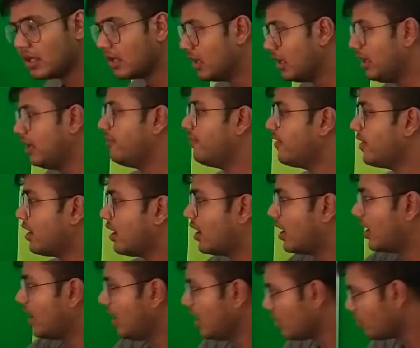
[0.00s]
If
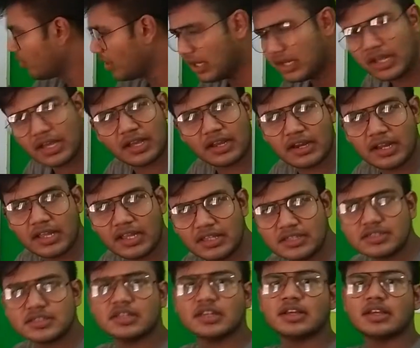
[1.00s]
current will
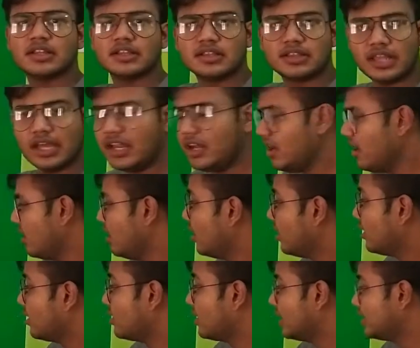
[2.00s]
decrease, then
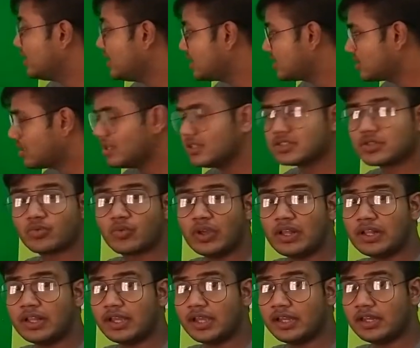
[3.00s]
resistance
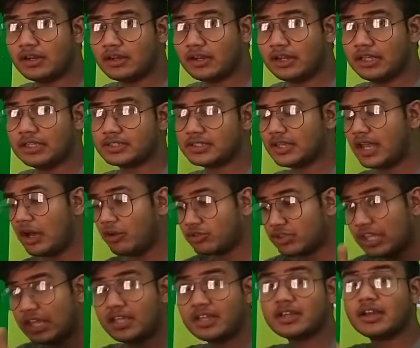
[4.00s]
will increase. Now
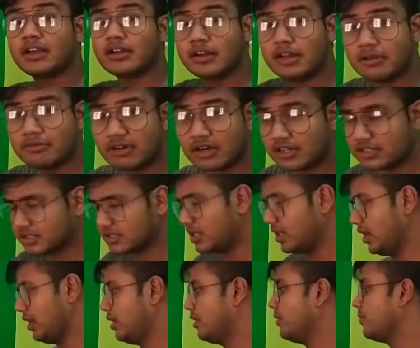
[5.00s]
think
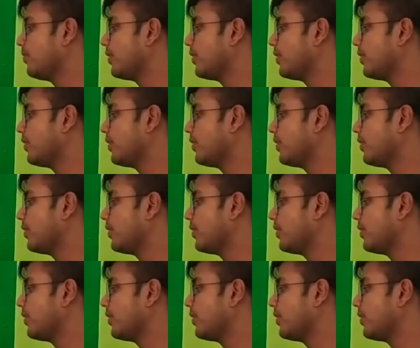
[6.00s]
reversely.